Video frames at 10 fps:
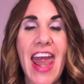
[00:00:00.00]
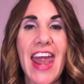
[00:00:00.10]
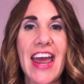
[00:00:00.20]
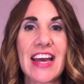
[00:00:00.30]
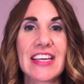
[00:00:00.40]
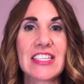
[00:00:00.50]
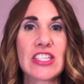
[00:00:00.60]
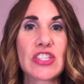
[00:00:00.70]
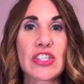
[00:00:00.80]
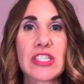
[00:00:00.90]

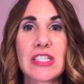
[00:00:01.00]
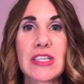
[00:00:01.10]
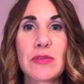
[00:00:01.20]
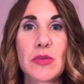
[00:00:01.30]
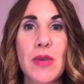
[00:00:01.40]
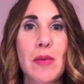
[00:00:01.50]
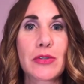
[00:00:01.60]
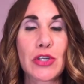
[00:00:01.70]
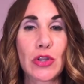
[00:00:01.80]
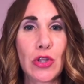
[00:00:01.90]
and just to be
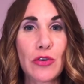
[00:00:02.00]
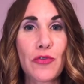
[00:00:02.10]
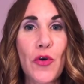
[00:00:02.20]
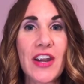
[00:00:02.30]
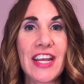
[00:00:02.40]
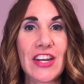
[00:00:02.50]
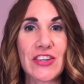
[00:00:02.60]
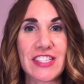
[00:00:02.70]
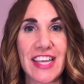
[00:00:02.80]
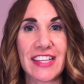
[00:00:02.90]
able to look for it in
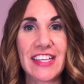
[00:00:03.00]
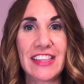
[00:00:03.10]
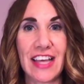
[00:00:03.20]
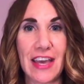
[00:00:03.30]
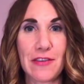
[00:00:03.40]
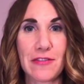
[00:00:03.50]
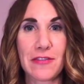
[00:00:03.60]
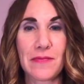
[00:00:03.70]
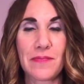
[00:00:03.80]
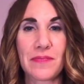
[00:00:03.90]
our daily life,